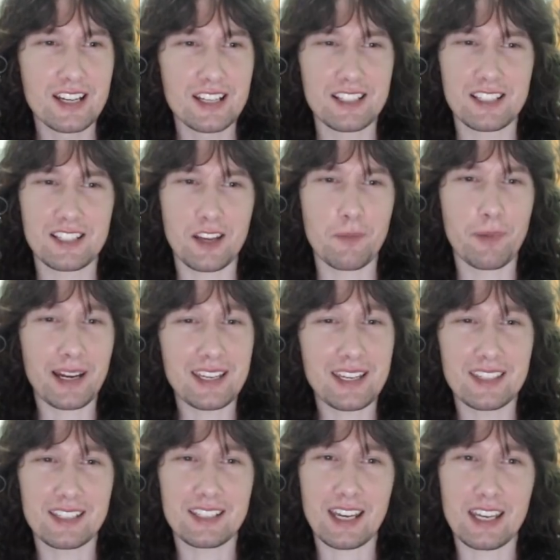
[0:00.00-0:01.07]
So back in
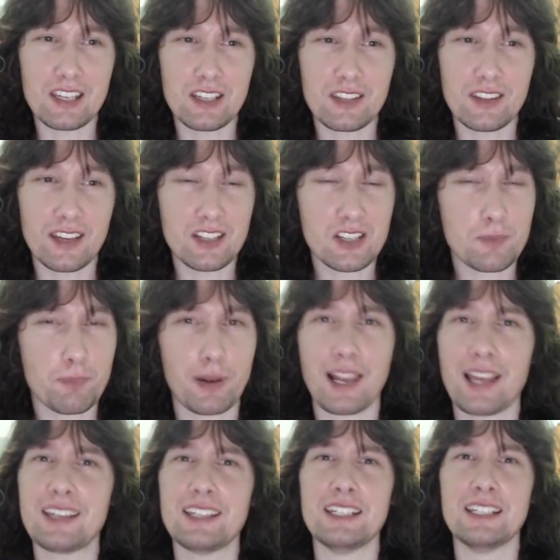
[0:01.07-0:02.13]
the day, they just
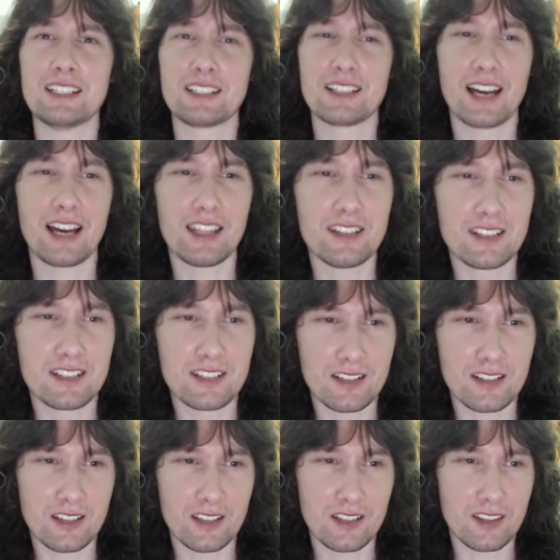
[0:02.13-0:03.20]
played, and
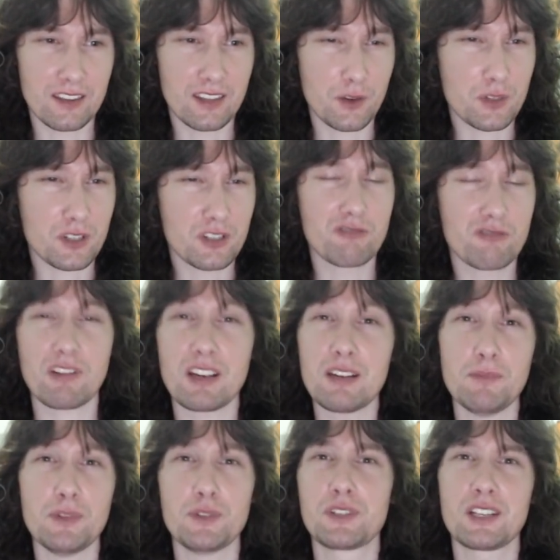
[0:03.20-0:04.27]
they were just great
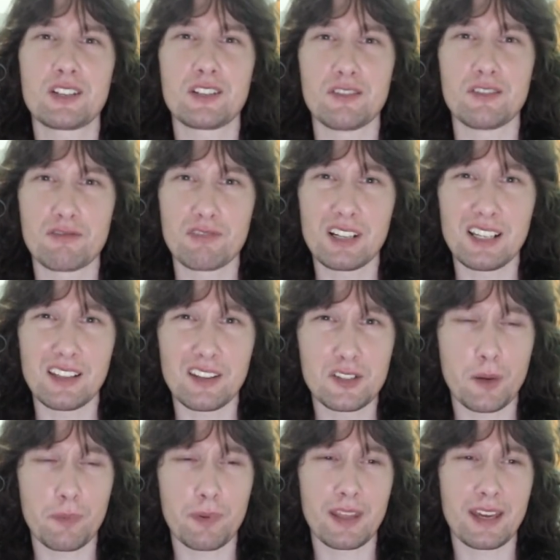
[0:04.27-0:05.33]
musicians, really at the
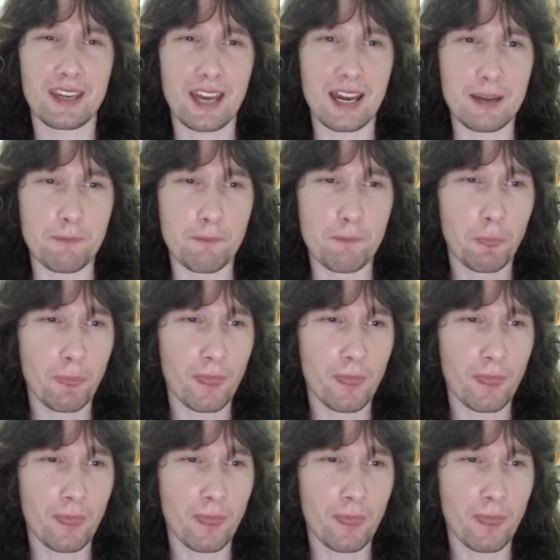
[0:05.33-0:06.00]
top of their game.